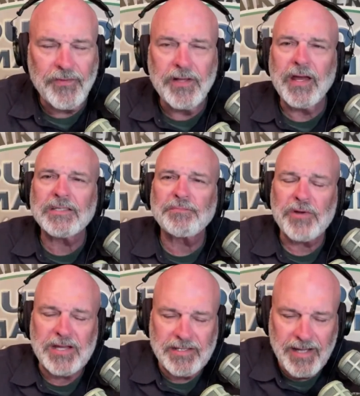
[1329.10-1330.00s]
like
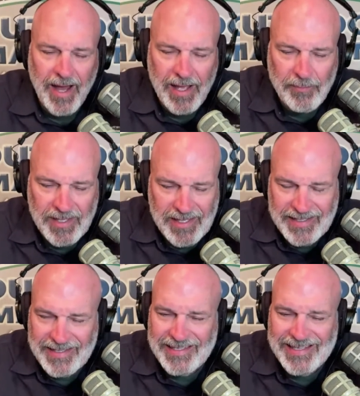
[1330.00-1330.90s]
springtime
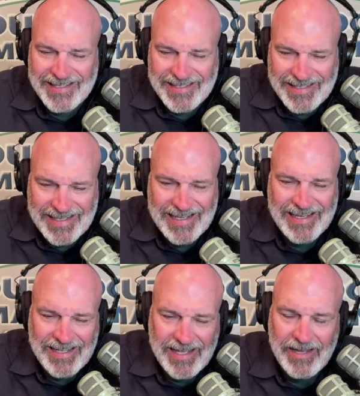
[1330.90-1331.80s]
is
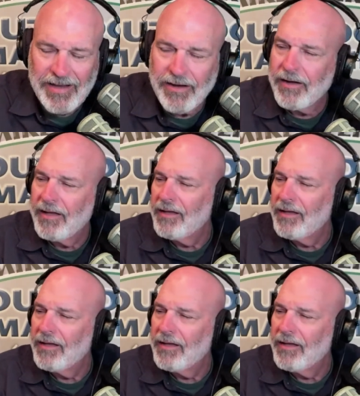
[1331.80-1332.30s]
indeed here.